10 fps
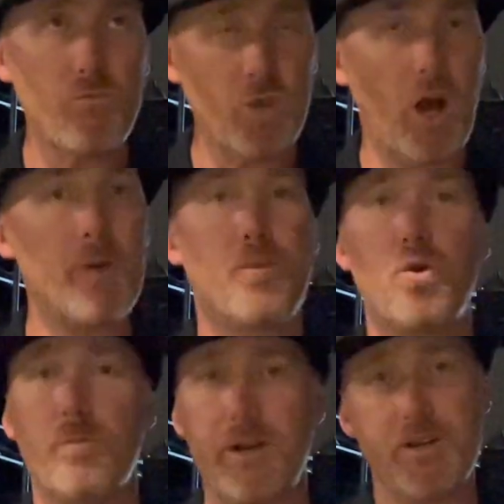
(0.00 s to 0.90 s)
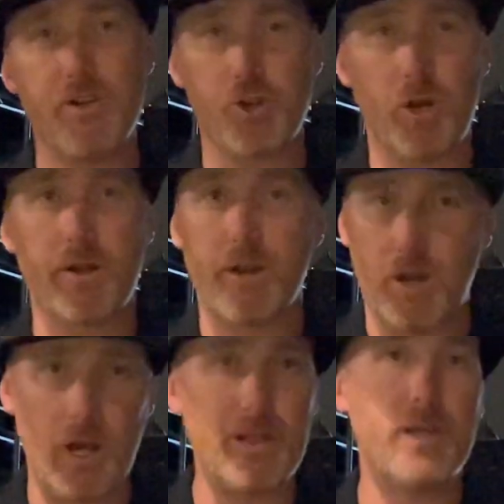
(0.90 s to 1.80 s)
I pulled my tee shot
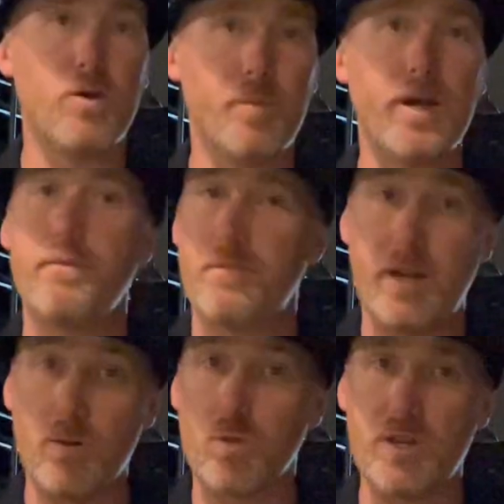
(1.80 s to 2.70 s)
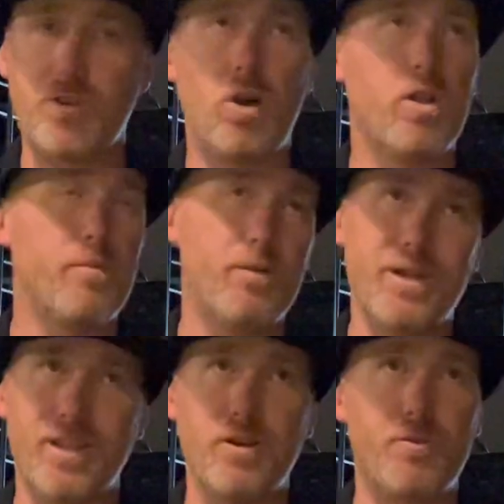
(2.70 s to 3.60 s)
a little bit. Hit it really solid, but a
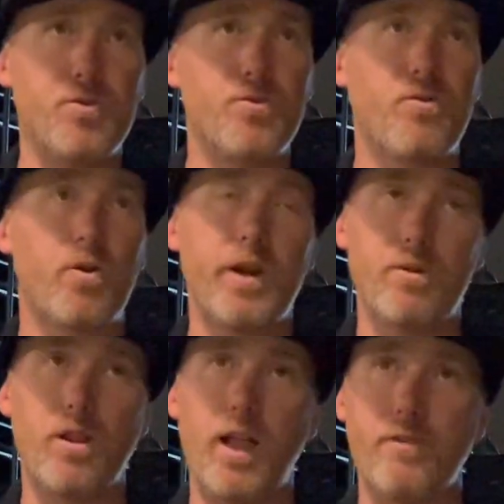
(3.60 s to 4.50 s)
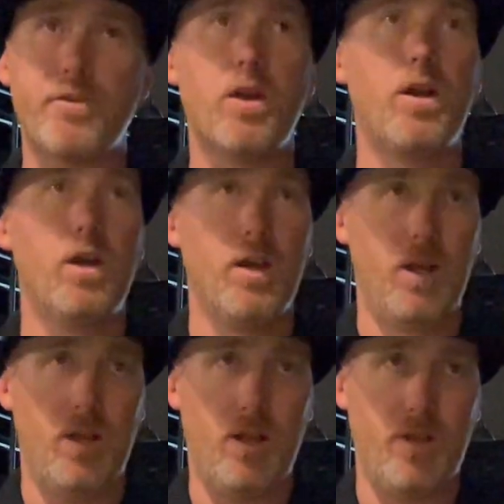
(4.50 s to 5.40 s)
little too far down the left.
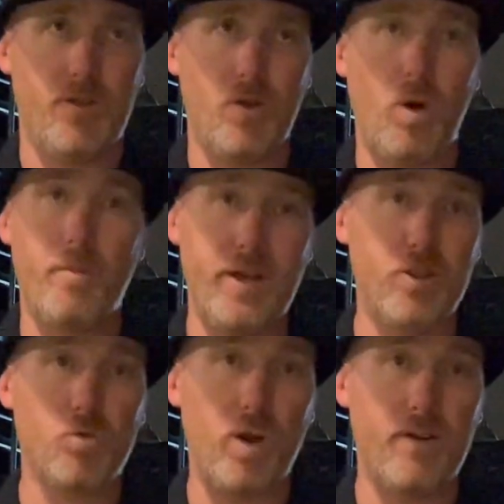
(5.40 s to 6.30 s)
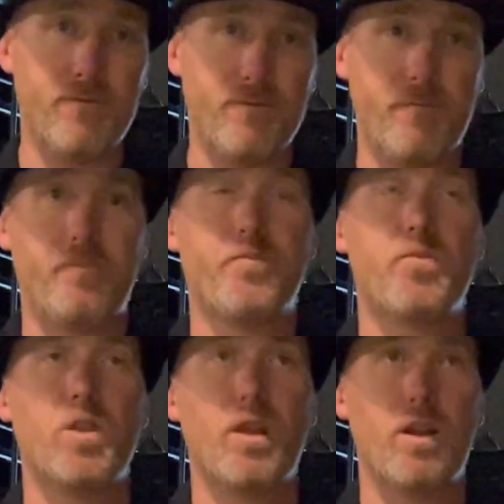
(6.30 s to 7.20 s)
So I'm in the rough,
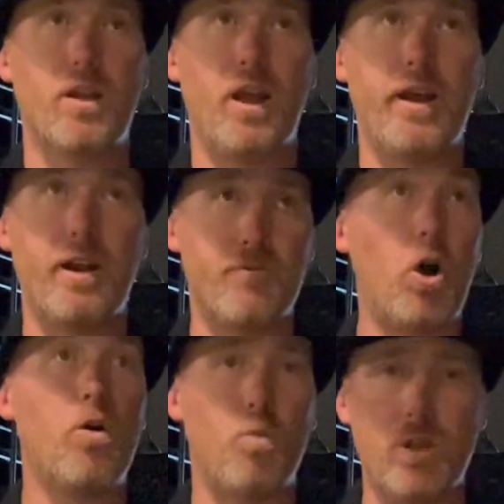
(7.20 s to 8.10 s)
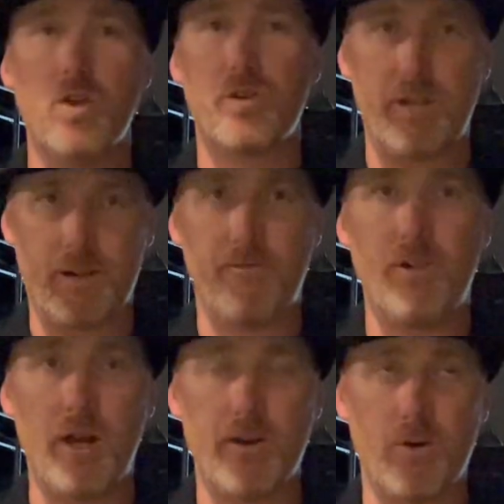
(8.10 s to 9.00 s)
and I've got what looks like a
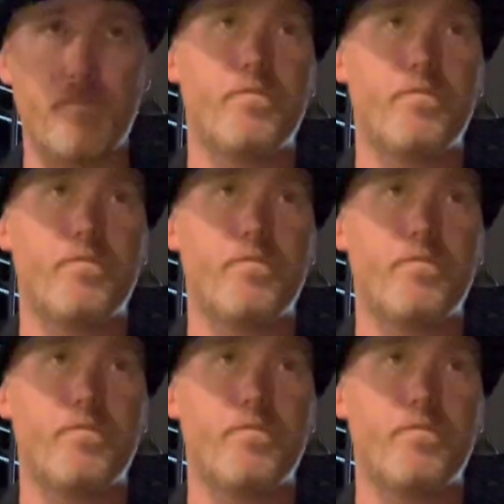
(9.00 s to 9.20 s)
flyer,